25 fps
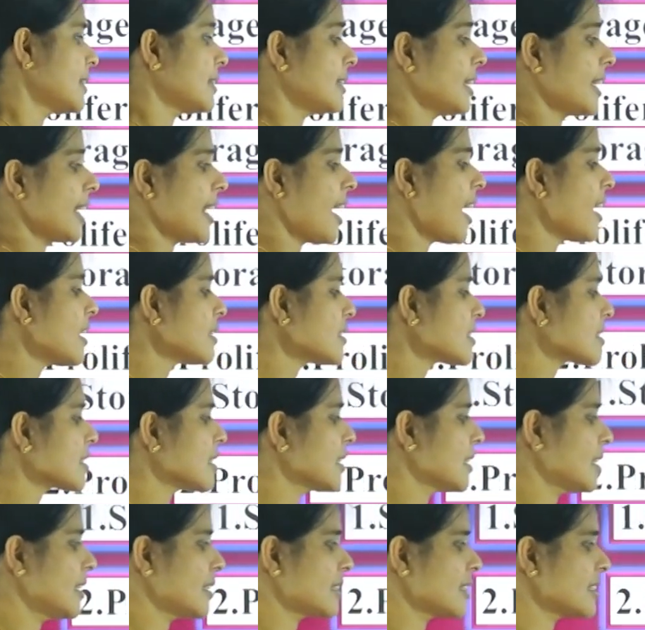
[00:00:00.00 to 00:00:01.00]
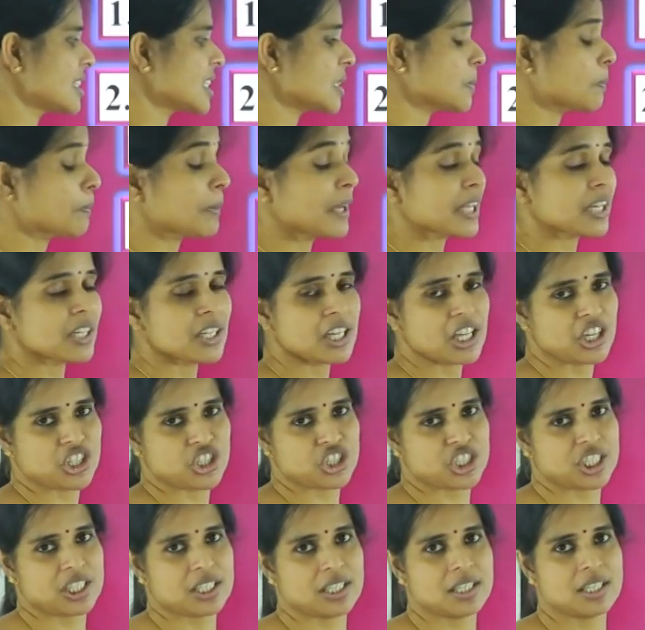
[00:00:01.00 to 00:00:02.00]
The last, it is
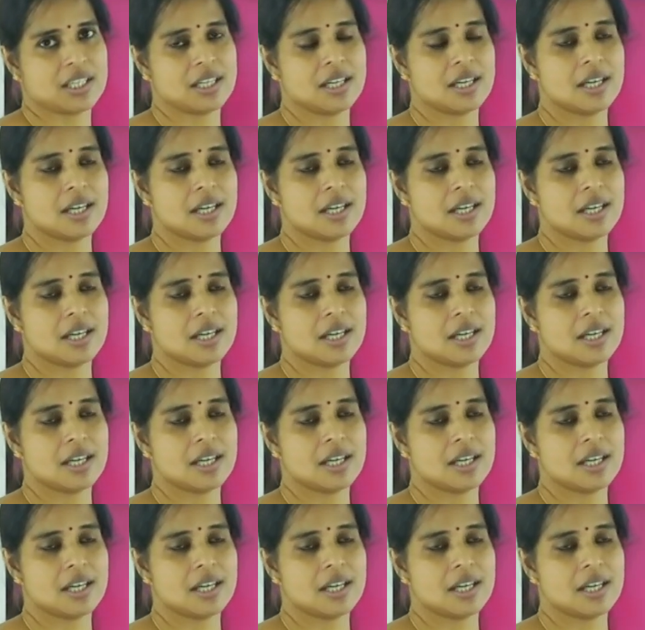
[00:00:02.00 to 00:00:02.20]
perennation.